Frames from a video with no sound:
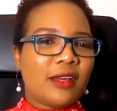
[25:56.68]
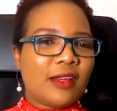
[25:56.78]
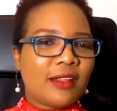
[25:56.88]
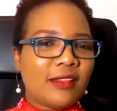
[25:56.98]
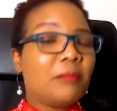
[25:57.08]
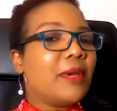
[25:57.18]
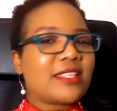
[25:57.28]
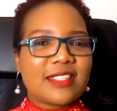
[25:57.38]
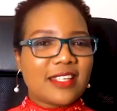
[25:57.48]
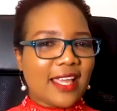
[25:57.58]
the
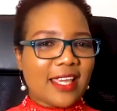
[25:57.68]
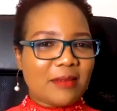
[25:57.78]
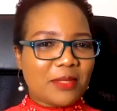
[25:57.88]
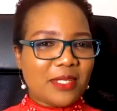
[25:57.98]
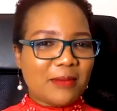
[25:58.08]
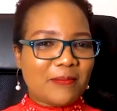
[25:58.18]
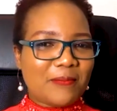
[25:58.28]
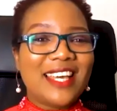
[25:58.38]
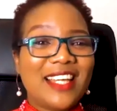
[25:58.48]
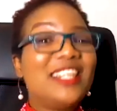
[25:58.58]
best that I can be?
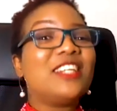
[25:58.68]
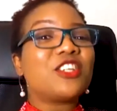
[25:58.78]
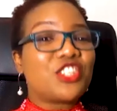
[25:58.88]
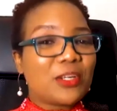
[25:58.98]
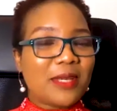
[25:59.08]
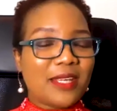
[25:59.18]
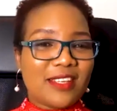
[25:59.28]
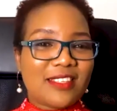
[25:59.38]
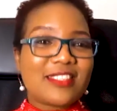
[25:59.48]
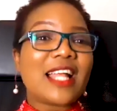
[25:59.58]
Leadership
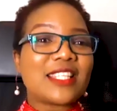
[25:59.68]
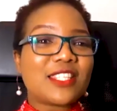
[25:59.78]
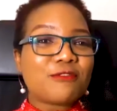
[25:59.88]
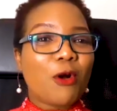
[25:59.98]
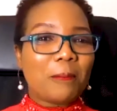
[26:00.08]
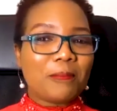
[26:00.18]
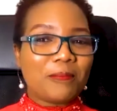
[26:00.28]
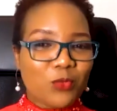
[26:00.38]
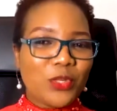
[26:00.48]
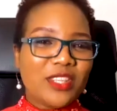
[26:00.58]
starts from
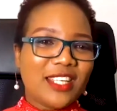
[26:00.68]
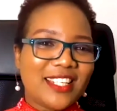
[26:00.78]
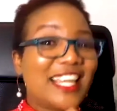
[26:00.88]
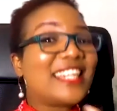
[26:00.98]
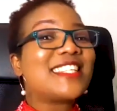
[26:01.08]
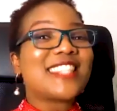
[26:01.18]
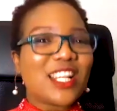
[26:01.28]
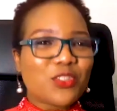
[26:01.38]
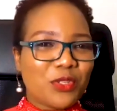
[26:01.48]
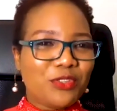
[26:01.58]
within. Let it
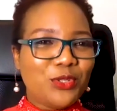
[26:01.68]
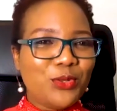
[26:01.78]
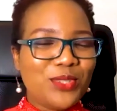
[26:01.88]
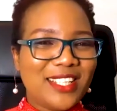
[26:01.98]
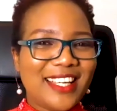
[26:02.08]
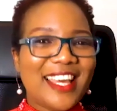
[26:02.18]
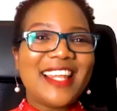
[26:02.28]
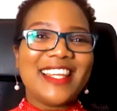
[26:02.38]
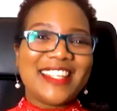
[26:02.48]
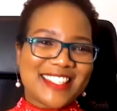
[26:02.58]
start with you and
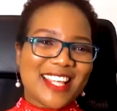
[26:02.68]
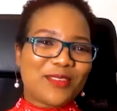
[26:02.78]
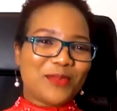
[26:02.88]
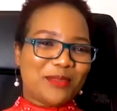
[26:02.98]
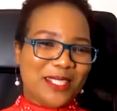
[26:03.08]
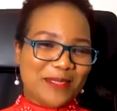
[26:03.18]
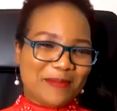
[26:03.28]
let it start with me.